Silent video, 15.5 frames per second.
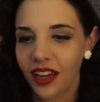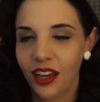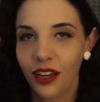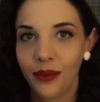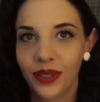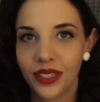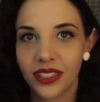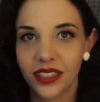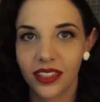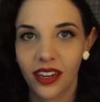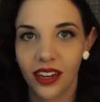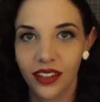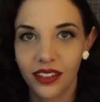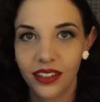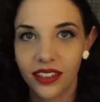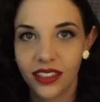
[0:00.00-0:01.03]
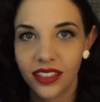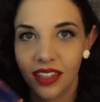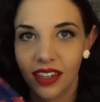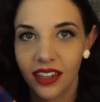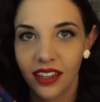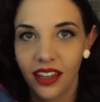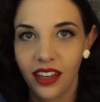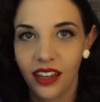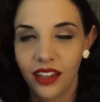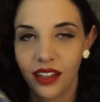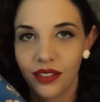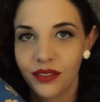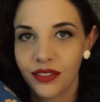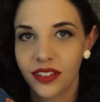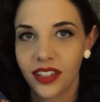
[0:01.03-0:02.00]
It was the colors that I
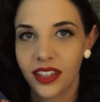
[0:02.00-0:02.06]
love